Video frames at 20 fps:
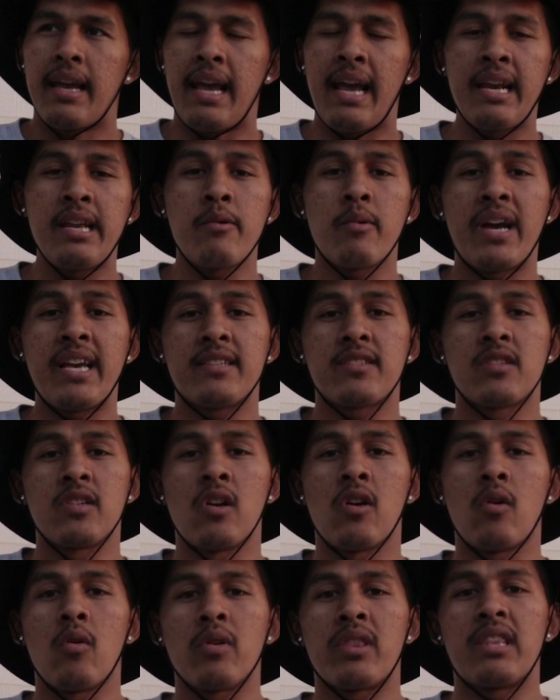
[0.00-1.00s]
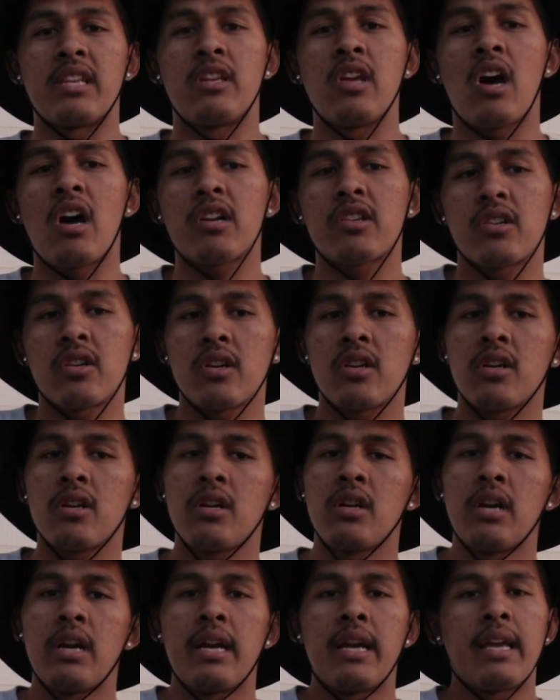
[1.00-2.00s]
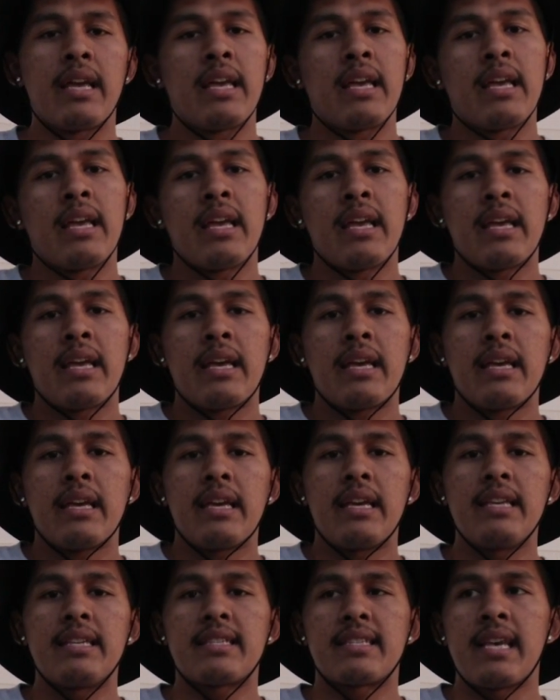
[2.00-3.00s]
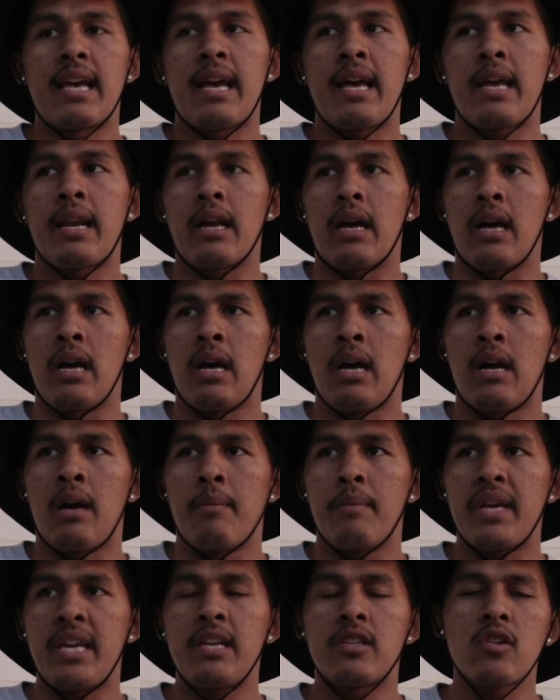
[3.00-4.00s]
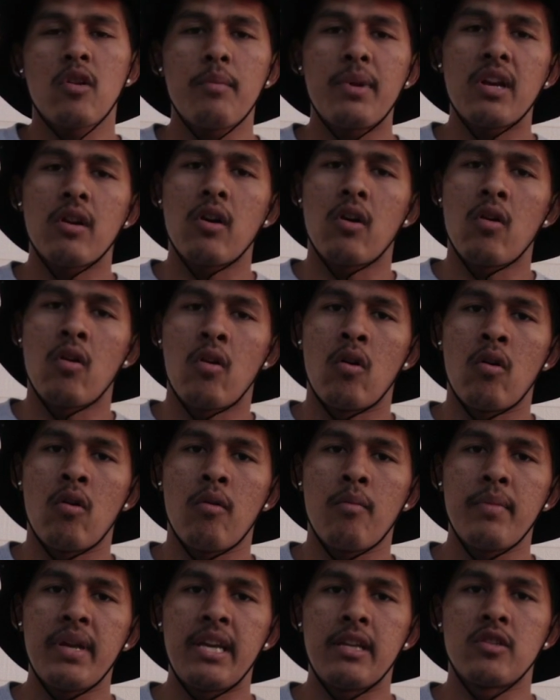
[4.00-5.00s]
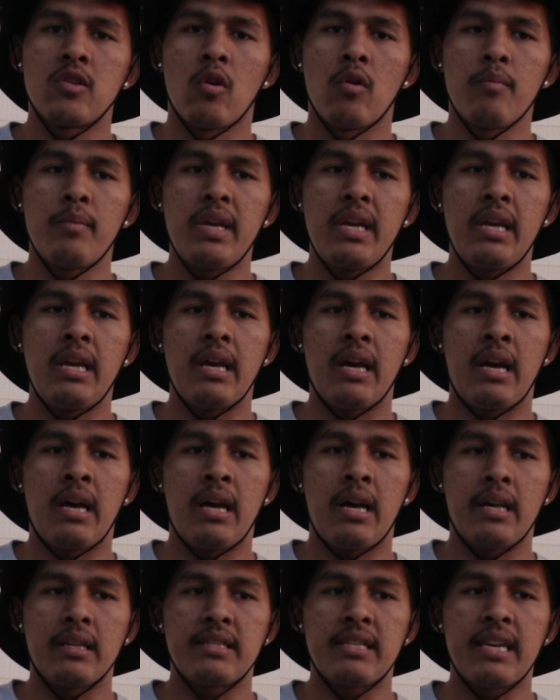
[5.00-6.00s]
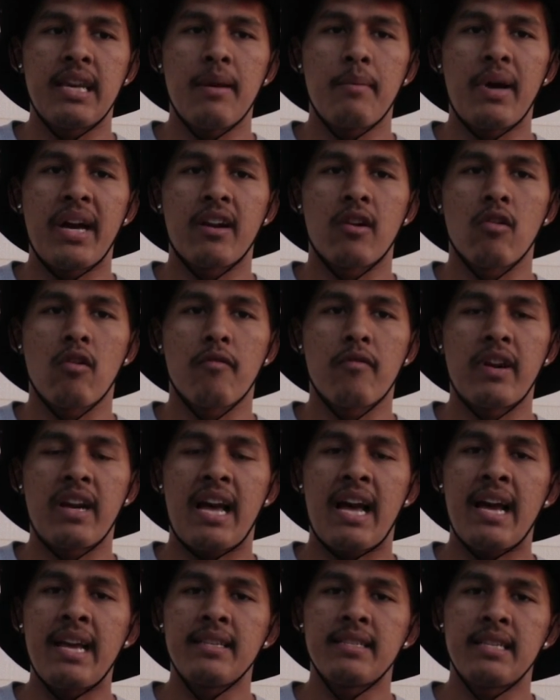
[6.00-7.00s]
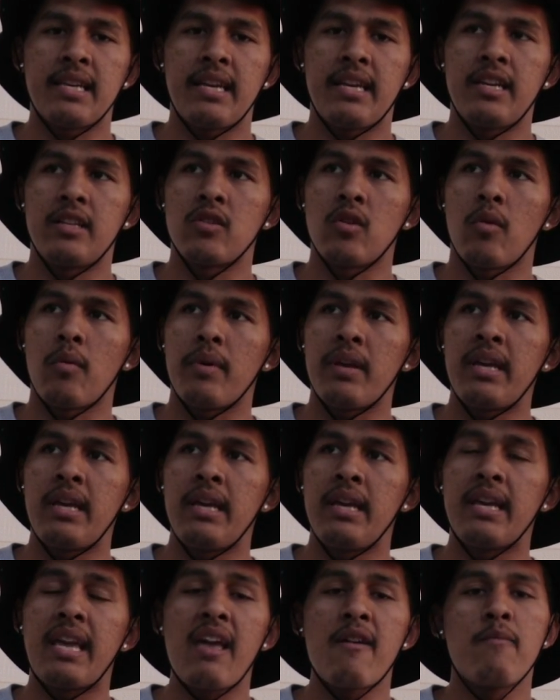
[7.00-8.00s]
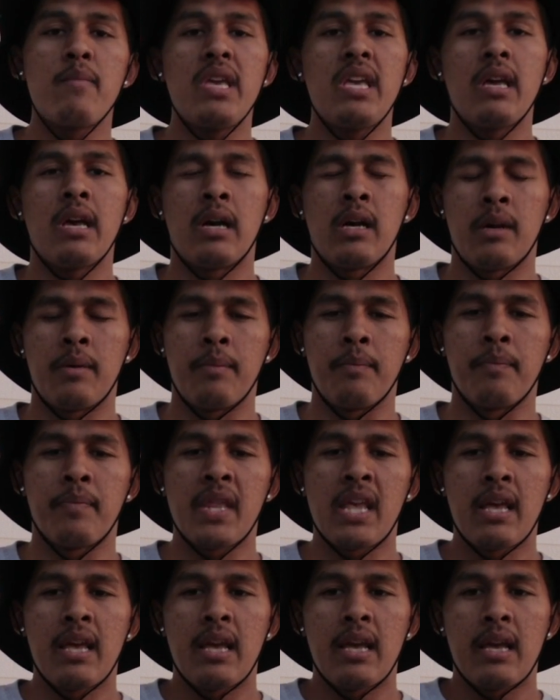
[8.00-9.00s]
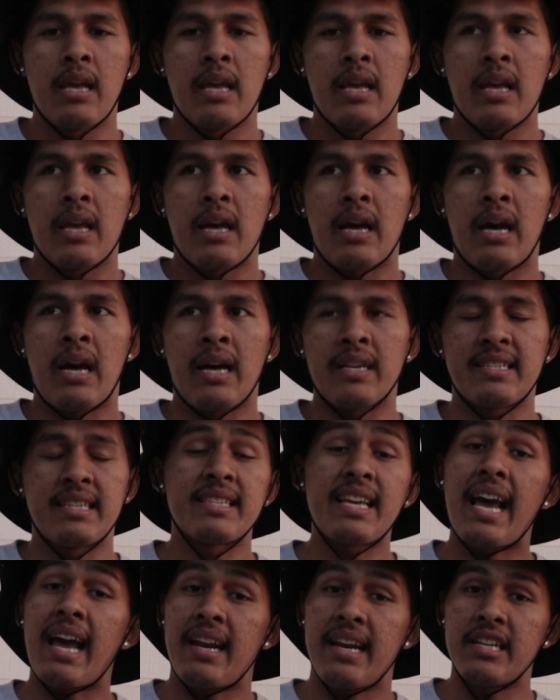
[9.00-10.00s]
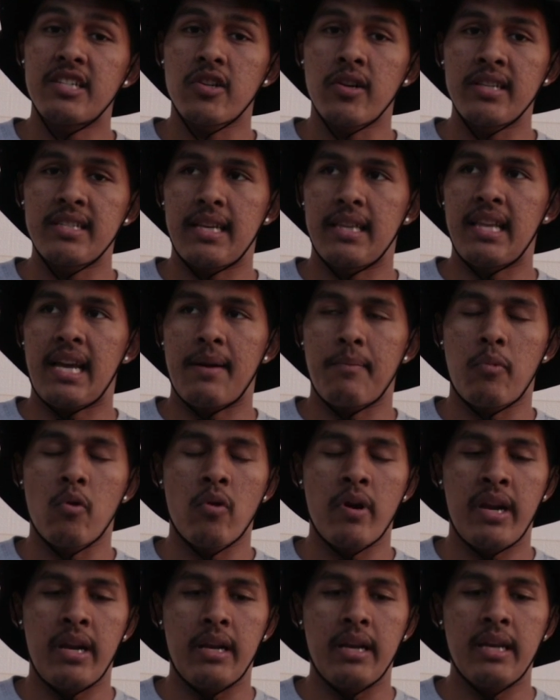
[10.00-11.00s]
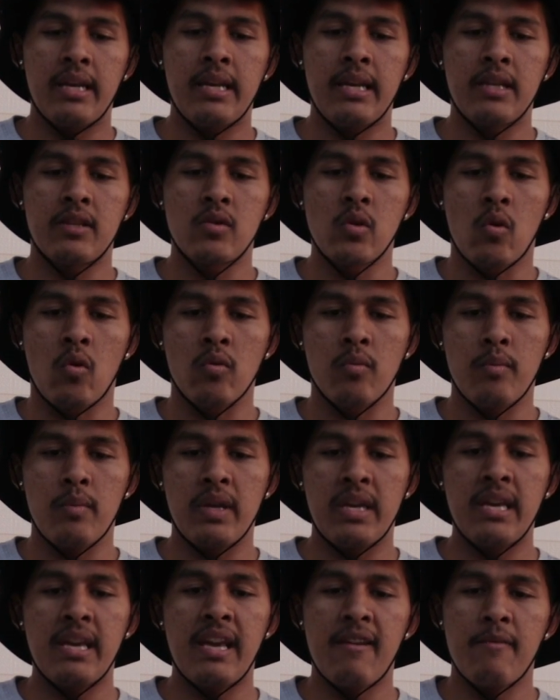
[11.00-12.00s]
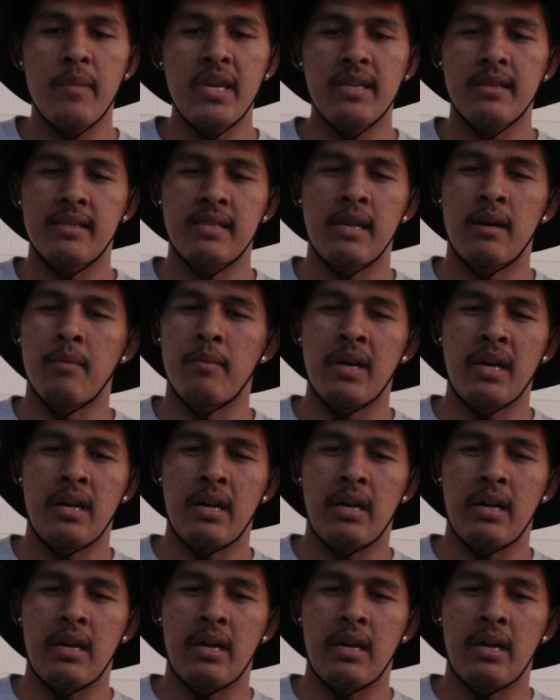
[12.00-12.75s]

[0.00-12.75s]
anyway, so the doctor, he said, he told me to go home. He told me to get my girlfriend an ICID. He gave me, since I had insurance at that point, he gave me some